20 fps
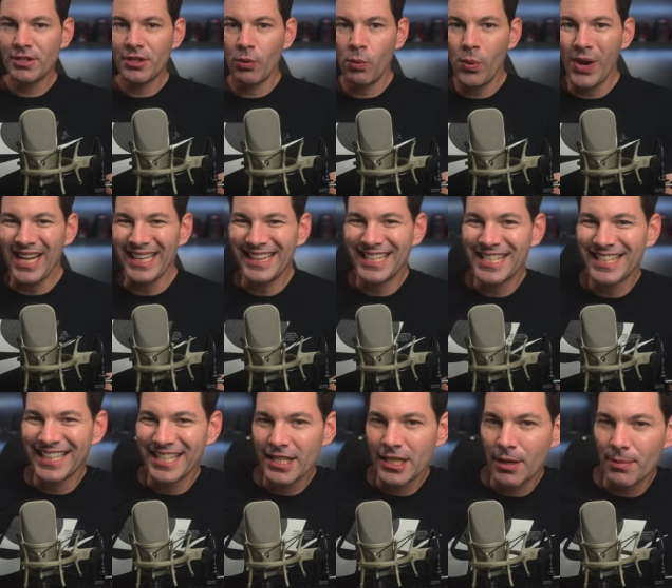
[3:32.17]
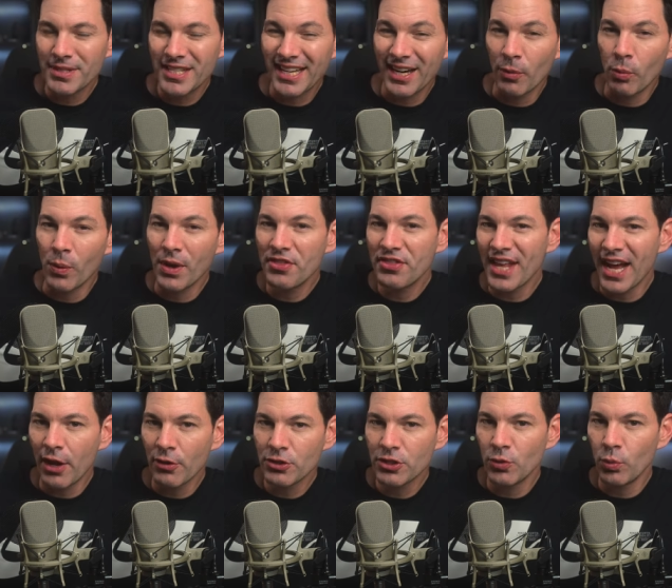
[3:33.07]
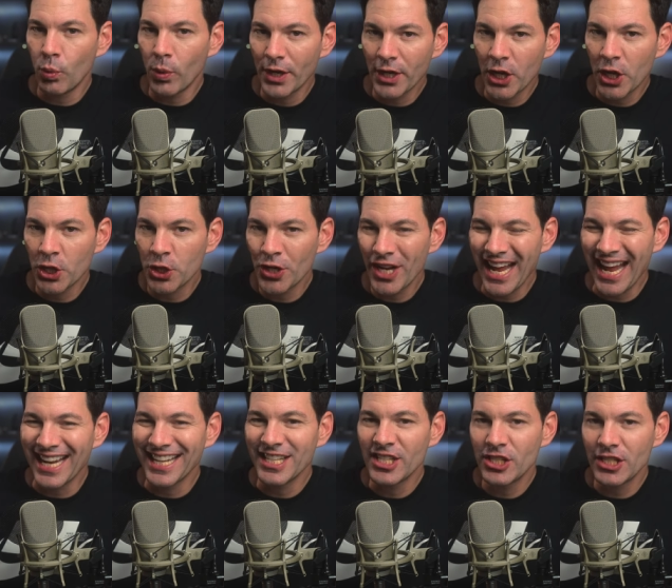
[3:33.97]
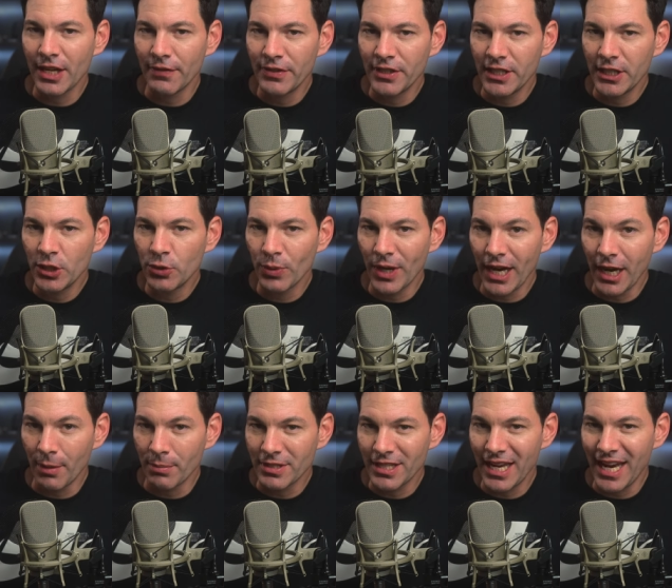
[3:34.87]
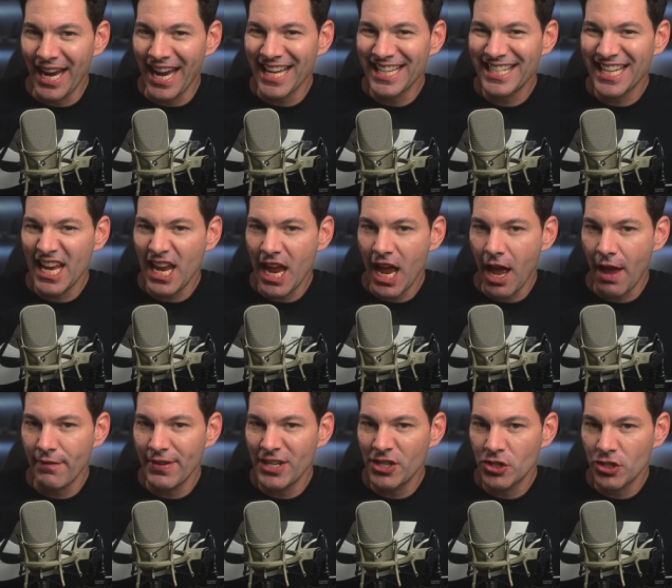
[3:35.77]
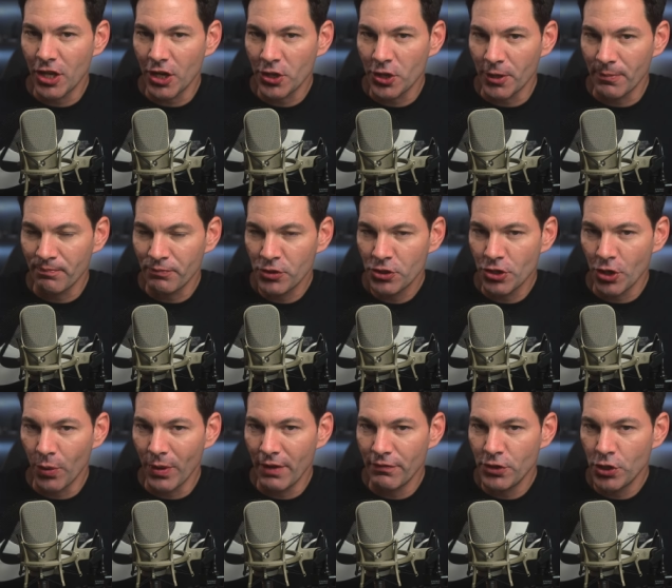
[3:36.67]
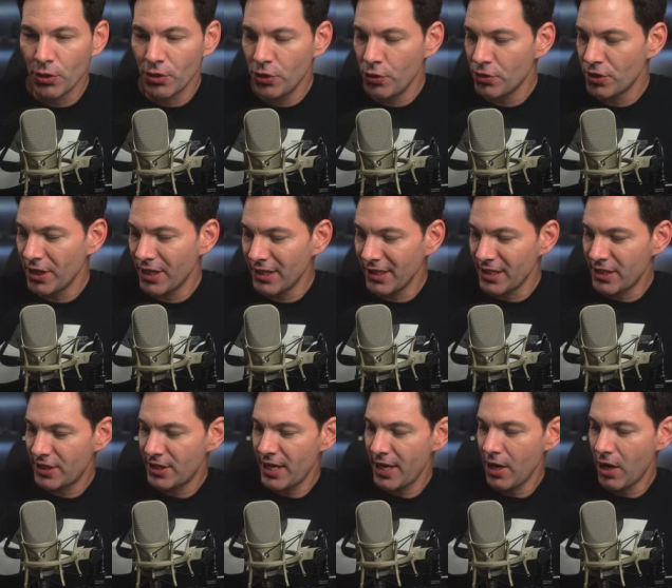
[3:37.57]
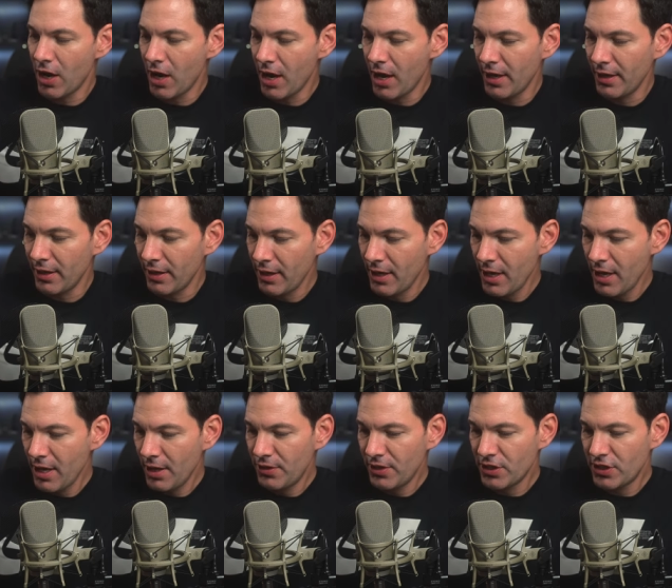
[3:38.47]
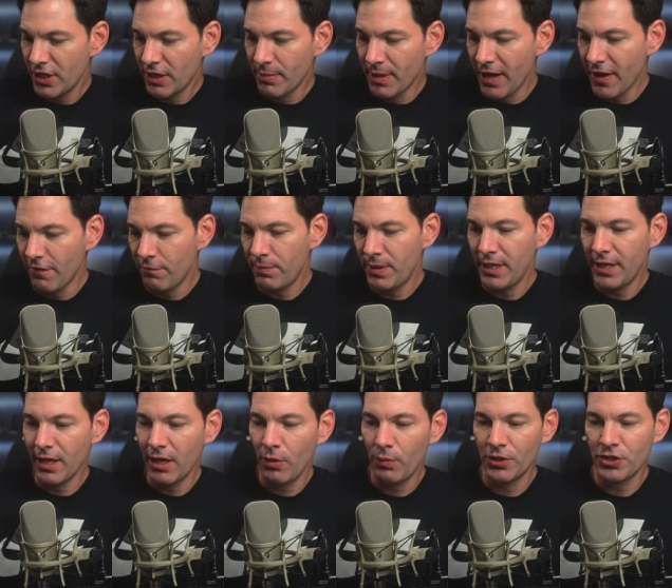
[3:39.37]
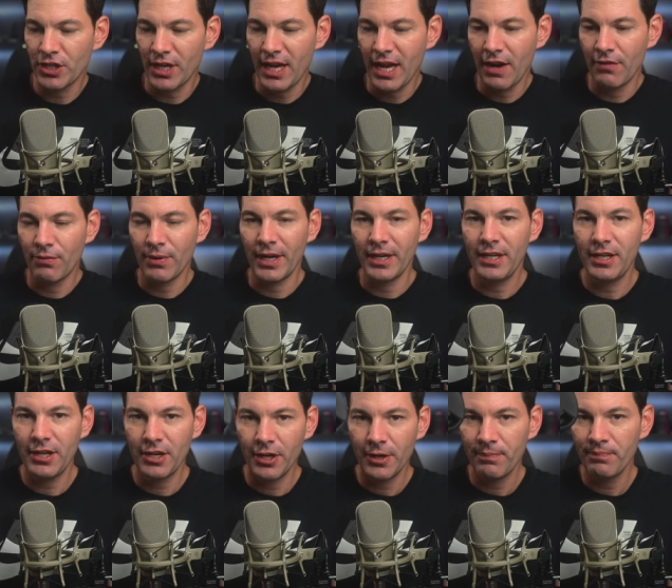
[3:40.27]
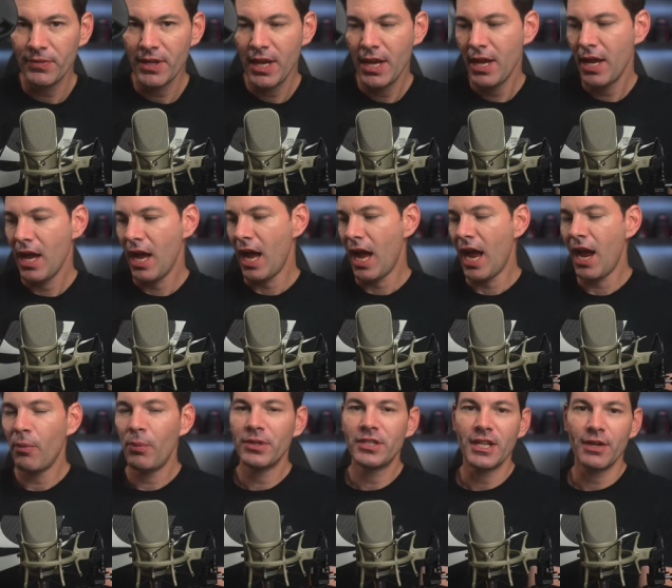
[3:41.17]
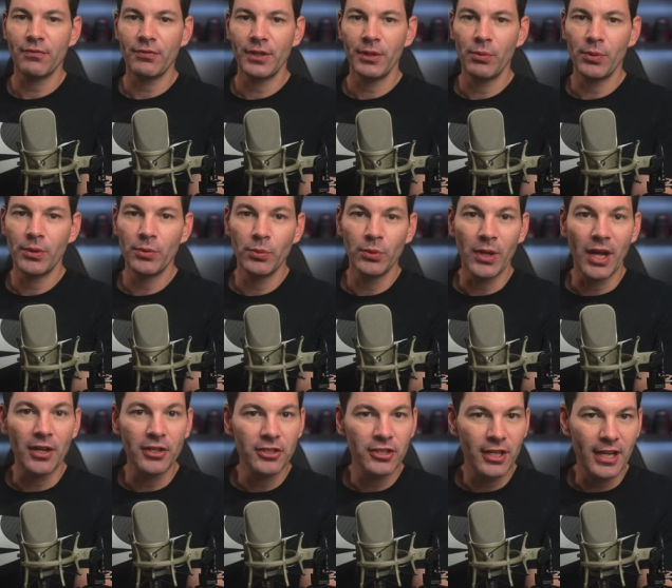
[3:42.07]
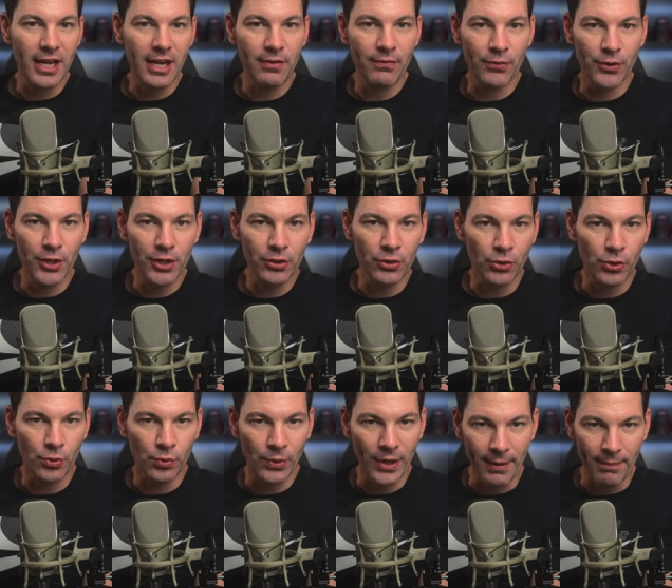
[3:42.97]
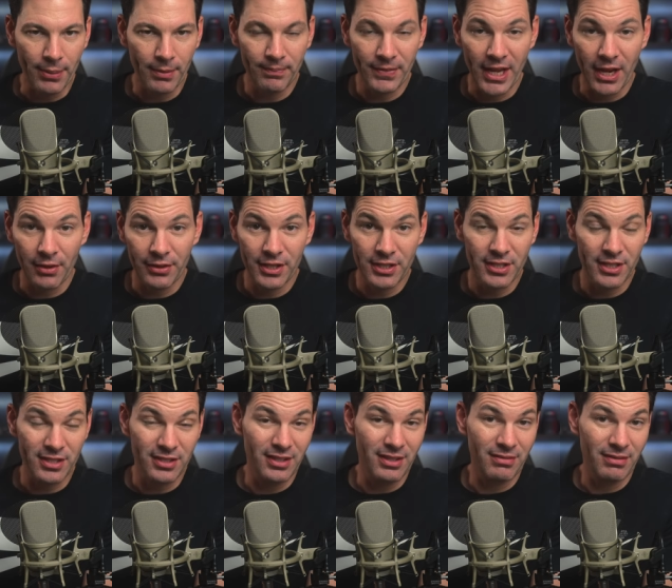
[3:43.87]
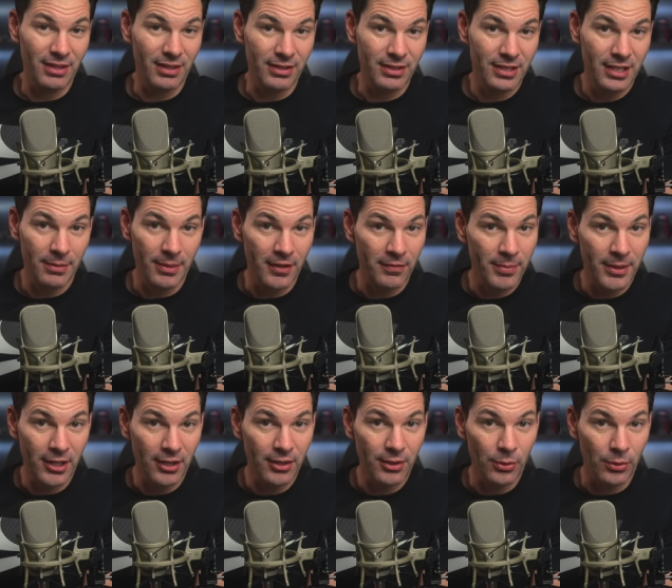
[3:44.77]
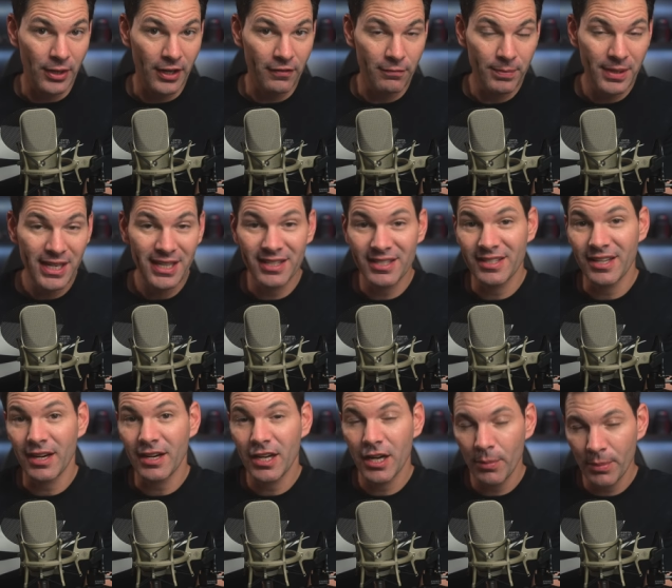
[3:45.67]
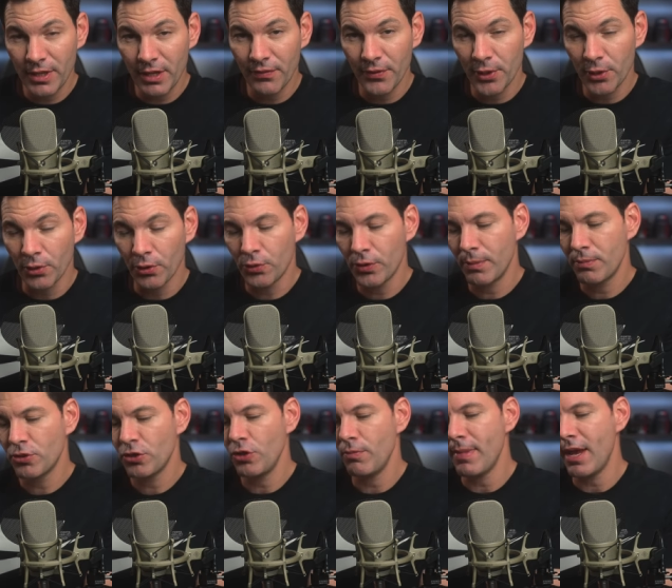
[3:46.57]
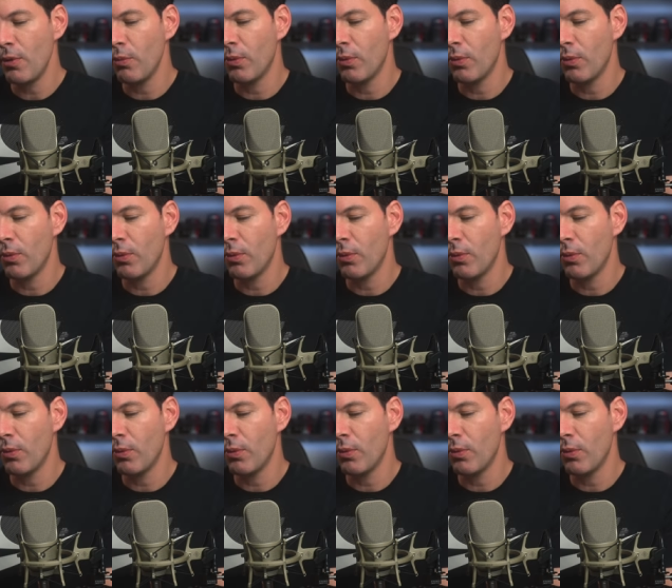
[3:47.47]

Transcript: of the weight, this lens comes in at 1,170 grams. It's a heavy sucker. So if you're using it, let's say on the Sigma FPL, which I have right here, I would definitely would want a vertical grip. Now, this doesn't, the Sigma FPLO or FP does not come with a vertical grip, so you may